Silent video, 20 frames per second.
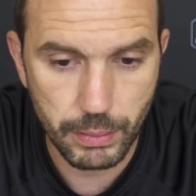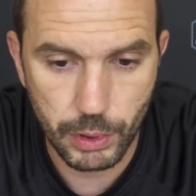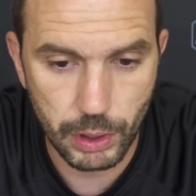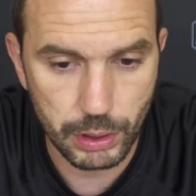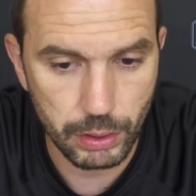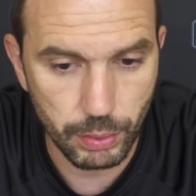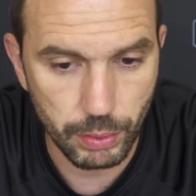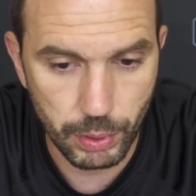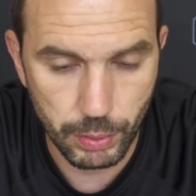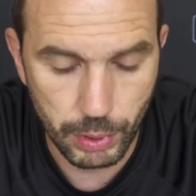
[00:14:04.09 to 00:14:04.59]
What
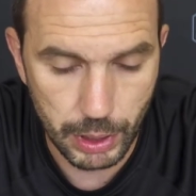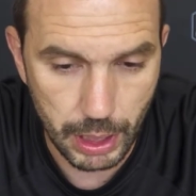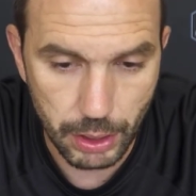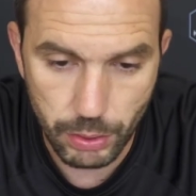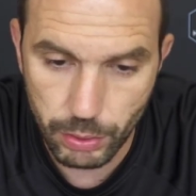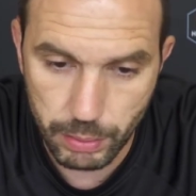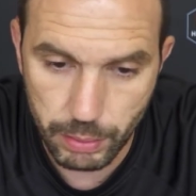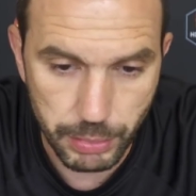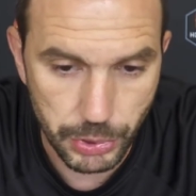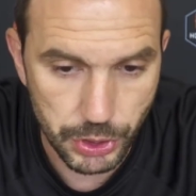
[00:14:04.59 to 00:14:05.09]
do we want to
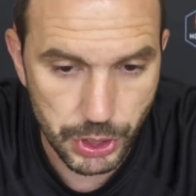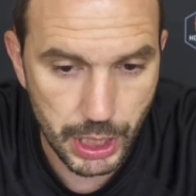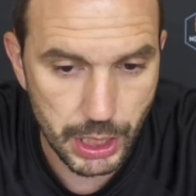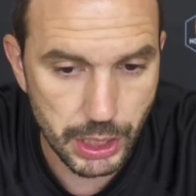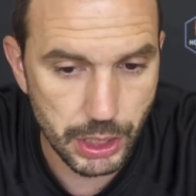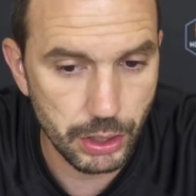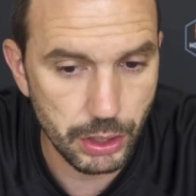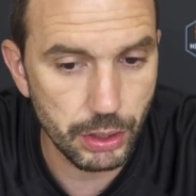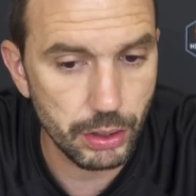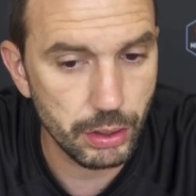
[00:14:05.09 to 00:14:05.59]
do in
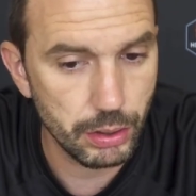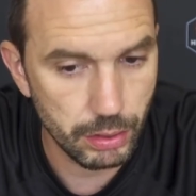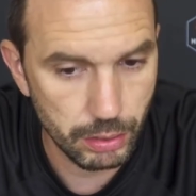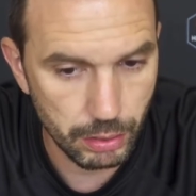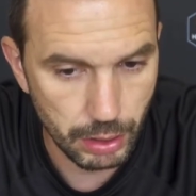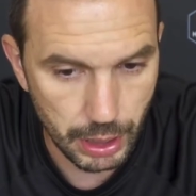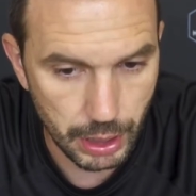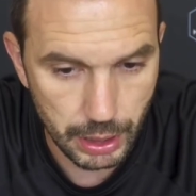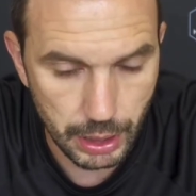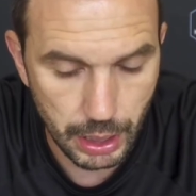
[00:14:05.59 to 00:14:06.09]
possession,
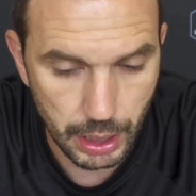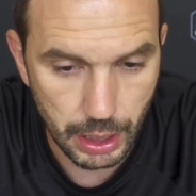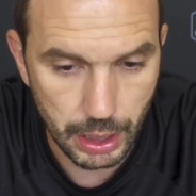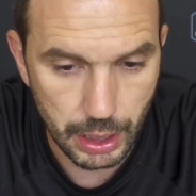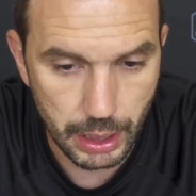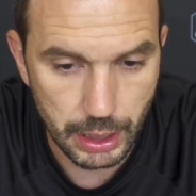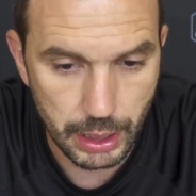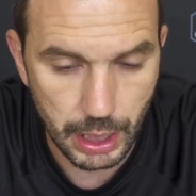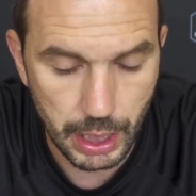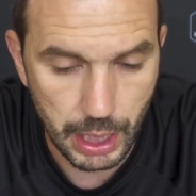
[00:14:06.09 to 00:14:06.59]

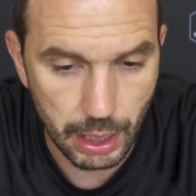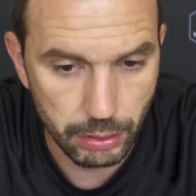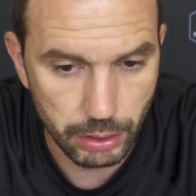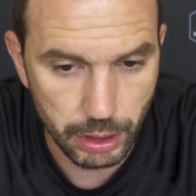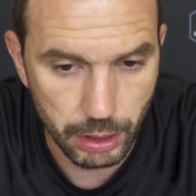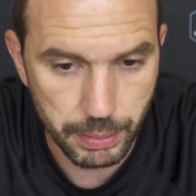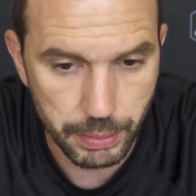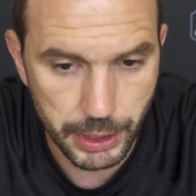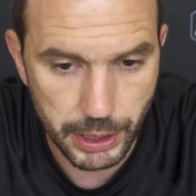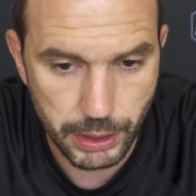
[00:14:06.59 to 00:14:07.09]
in the
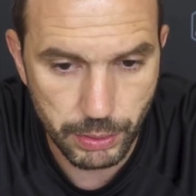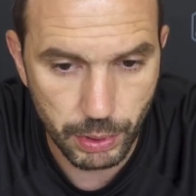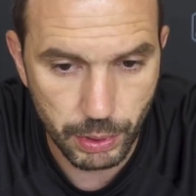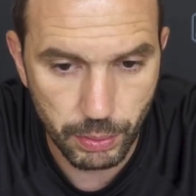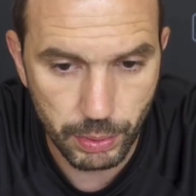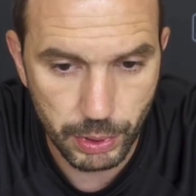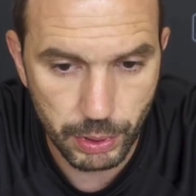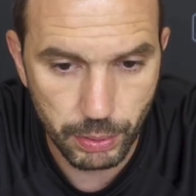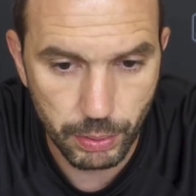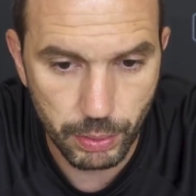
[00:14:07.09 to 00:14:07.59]
counter press
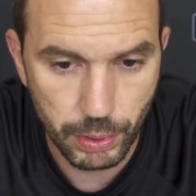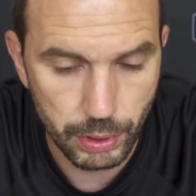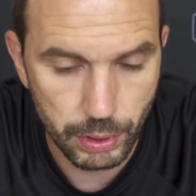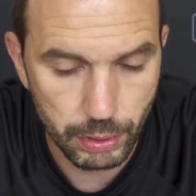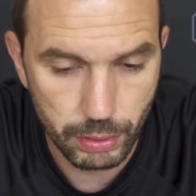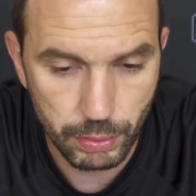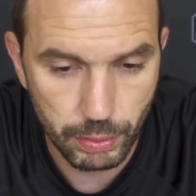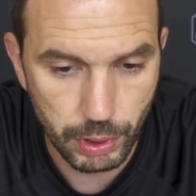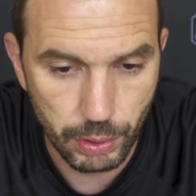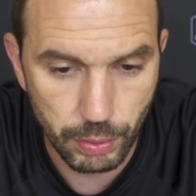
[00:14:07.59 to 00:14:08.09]

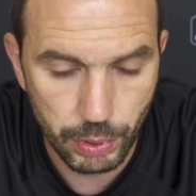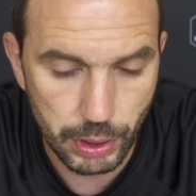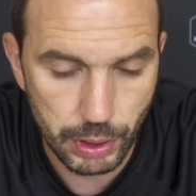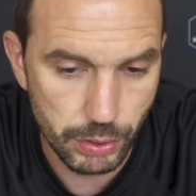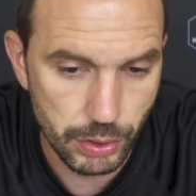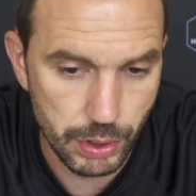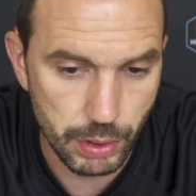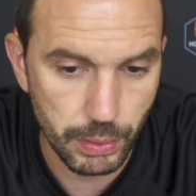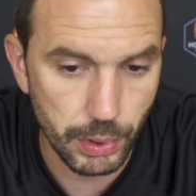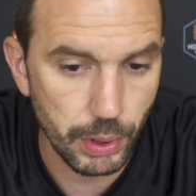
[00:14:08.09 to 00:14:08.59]
when we
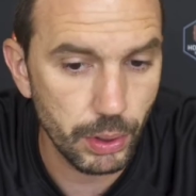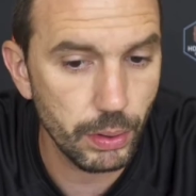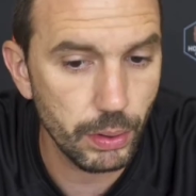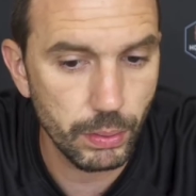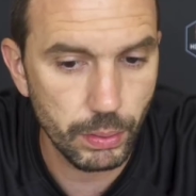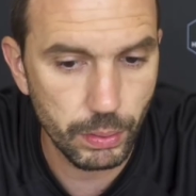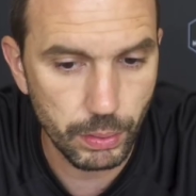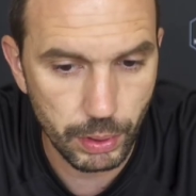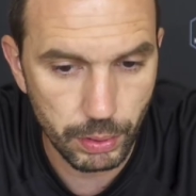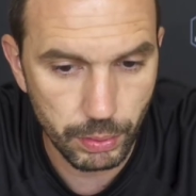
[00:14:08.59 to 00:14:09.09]
lose the ball,
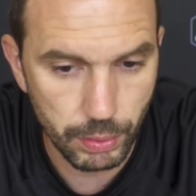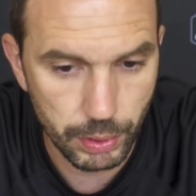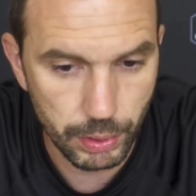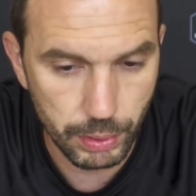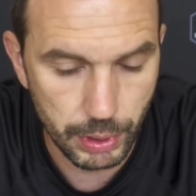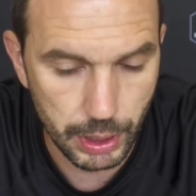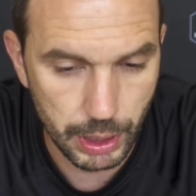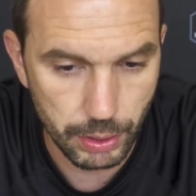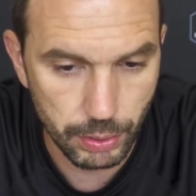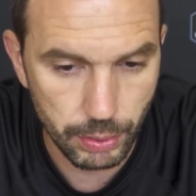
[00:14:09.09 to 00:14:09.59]
what we
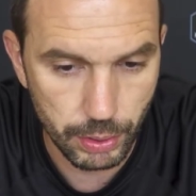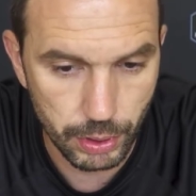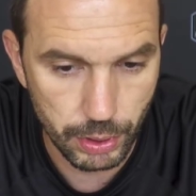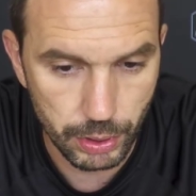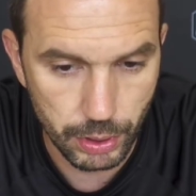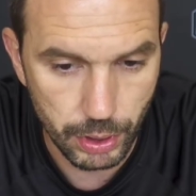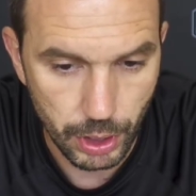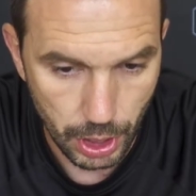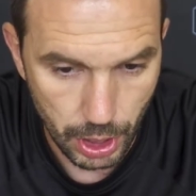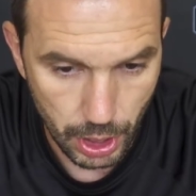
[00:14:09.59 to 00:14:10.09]
want to do
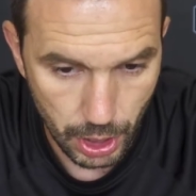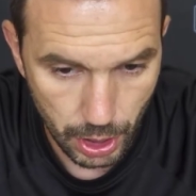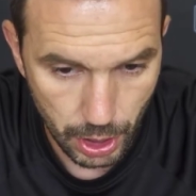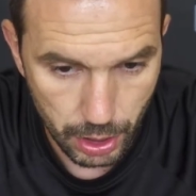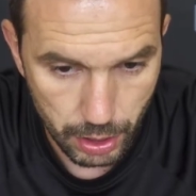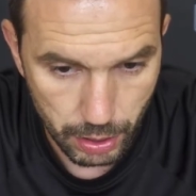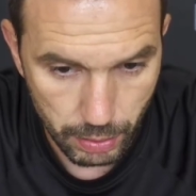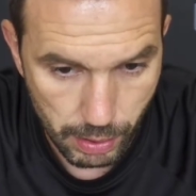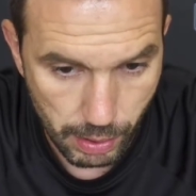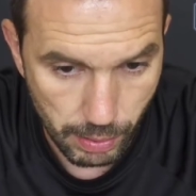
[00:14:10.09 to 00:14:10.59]
on
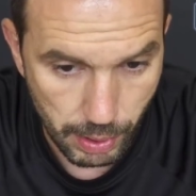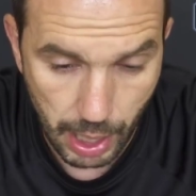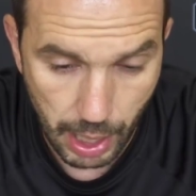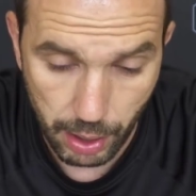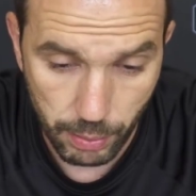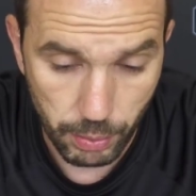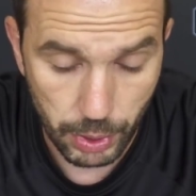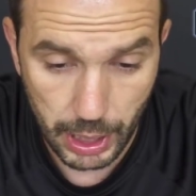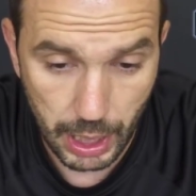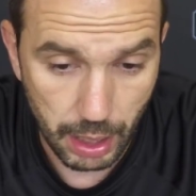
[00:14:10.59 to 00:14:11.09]

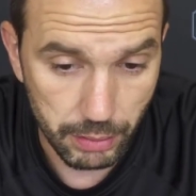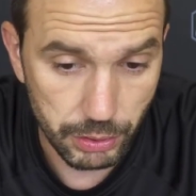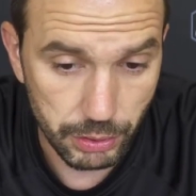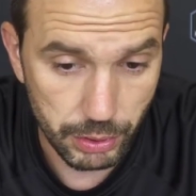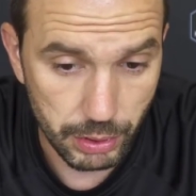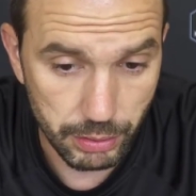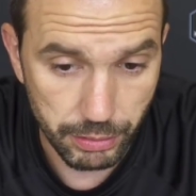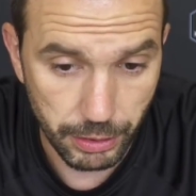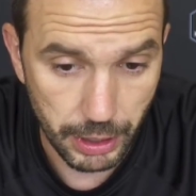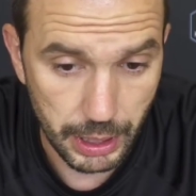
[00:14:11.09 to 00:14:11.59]
when we have to
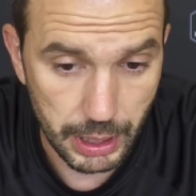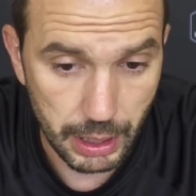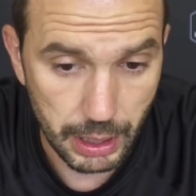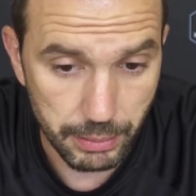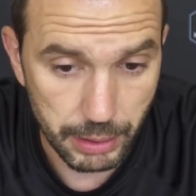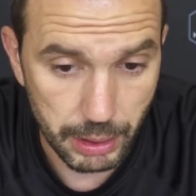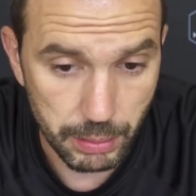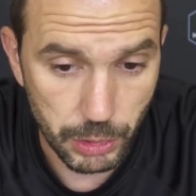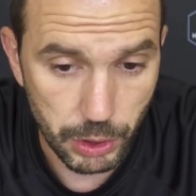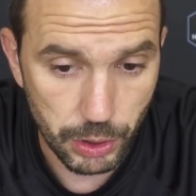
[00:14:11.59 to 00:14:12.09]
defend a
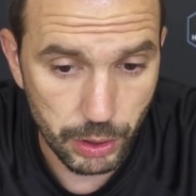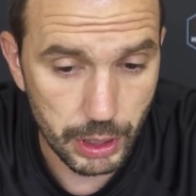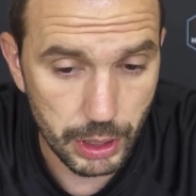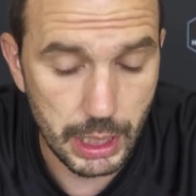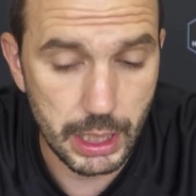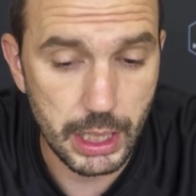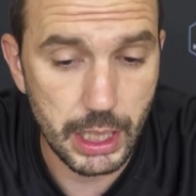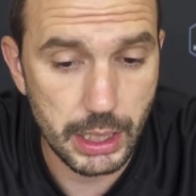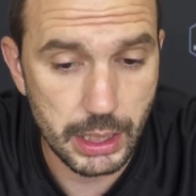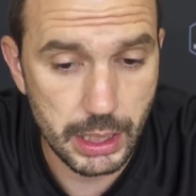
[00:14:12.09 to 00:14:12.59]
bit more
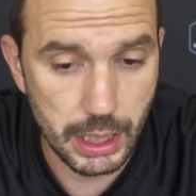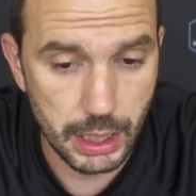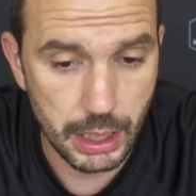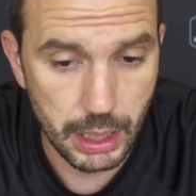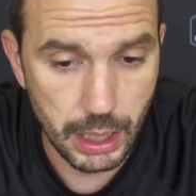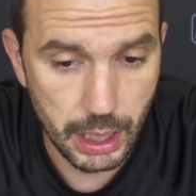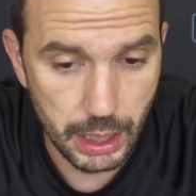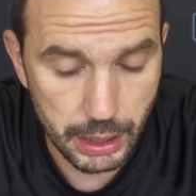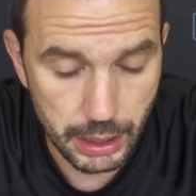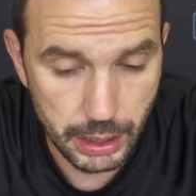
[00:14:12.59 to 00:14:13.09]
organized,
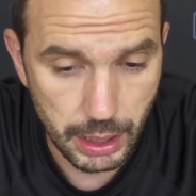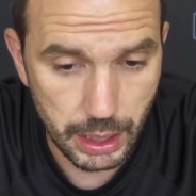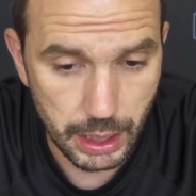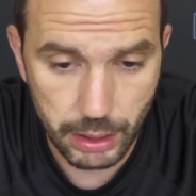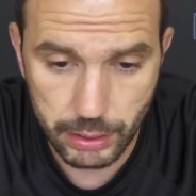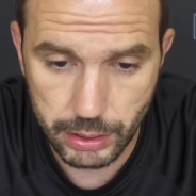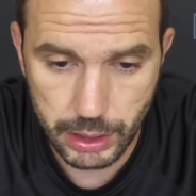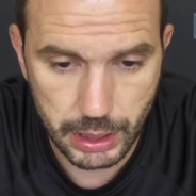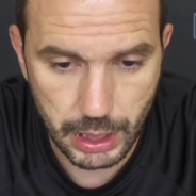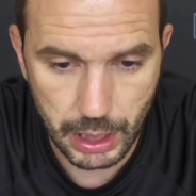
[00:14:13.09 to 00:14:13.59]
and in the
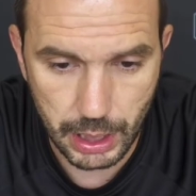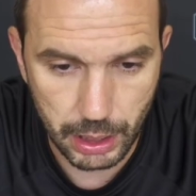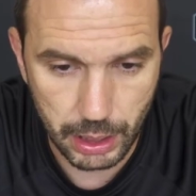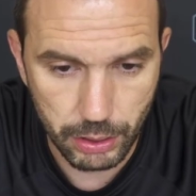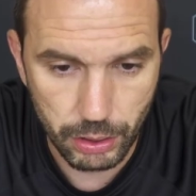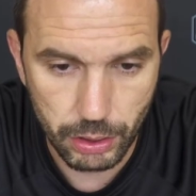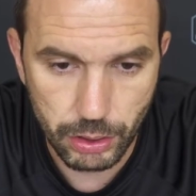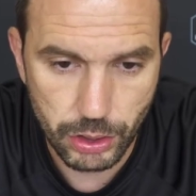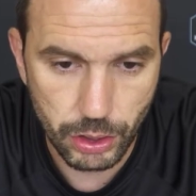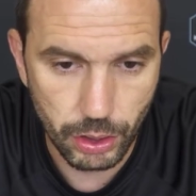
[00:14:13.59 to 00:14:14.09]
counter attack, and
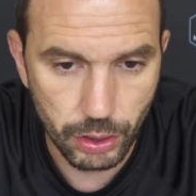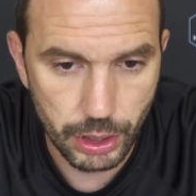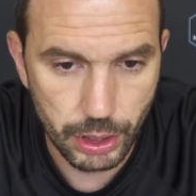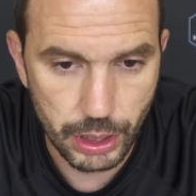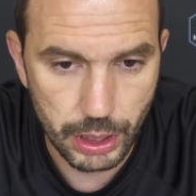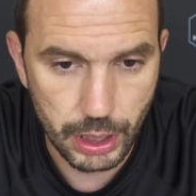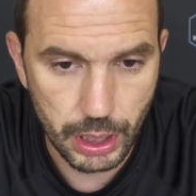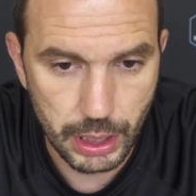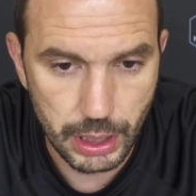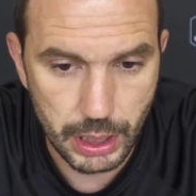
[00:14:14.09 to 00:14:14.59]
also
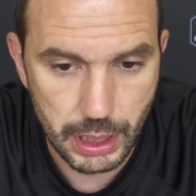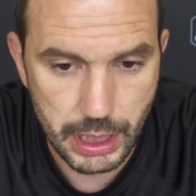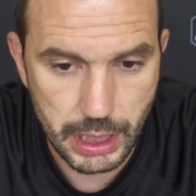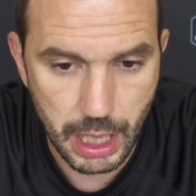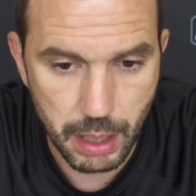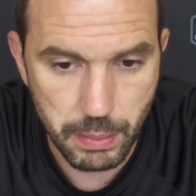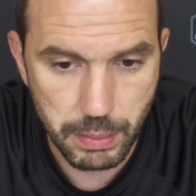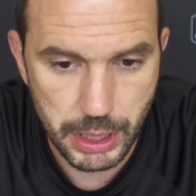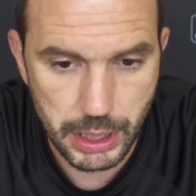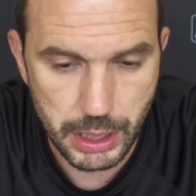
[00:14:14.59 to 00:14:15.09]
in the
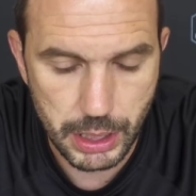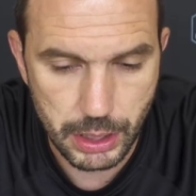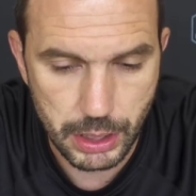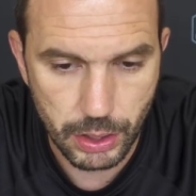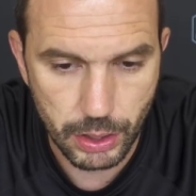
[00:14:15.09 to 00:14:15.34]
set pieces.